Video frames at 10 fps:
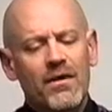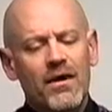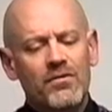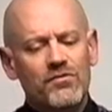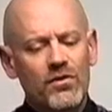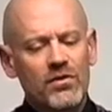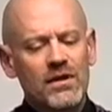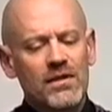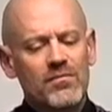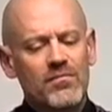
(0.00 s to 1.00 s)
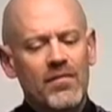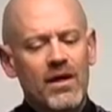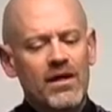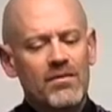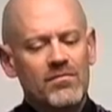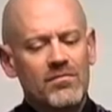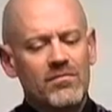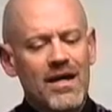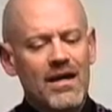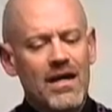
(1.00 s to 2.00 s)
uh, certainly many
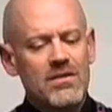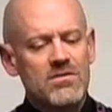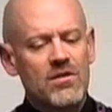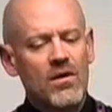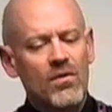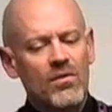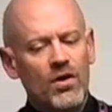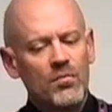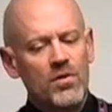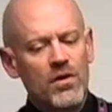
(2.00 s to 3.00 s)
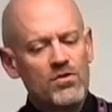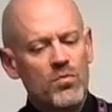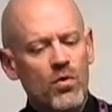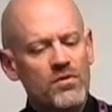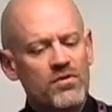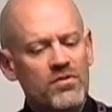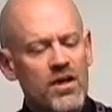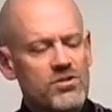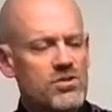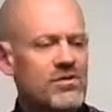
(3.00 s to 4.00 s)
decades ago, there would be much more
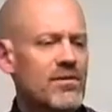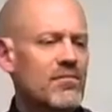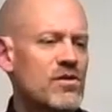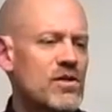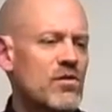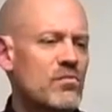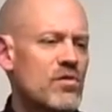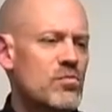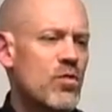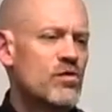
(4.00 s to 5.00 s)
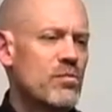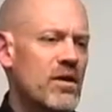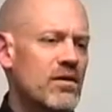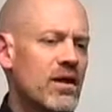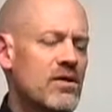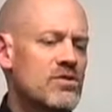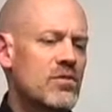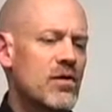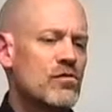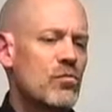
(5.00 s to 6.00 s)
discussion. Much, there was much more
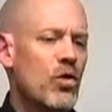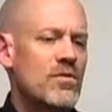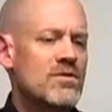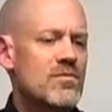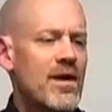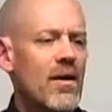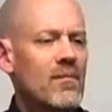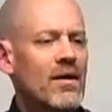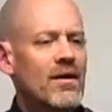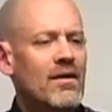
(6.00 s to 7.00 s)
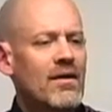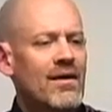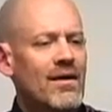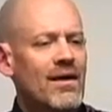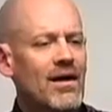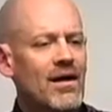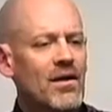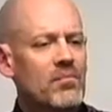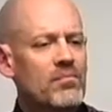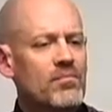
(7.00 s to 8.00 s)
speculation amongst Mormons about
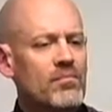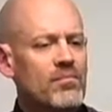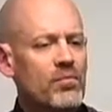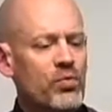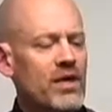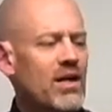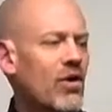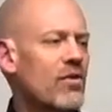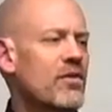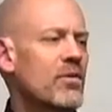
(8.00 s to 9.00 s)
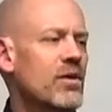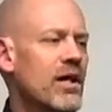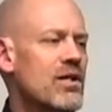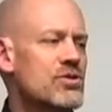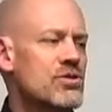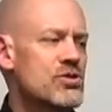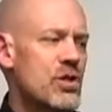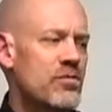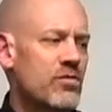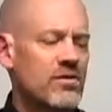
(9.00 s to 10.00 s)
uh, pre-earthly
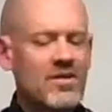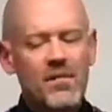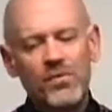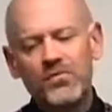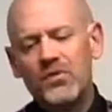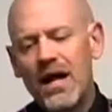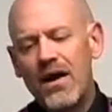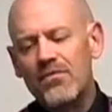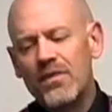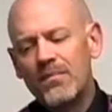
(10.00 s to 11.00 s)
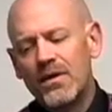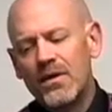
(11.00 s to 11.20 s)
relationships. For example, if you'd have,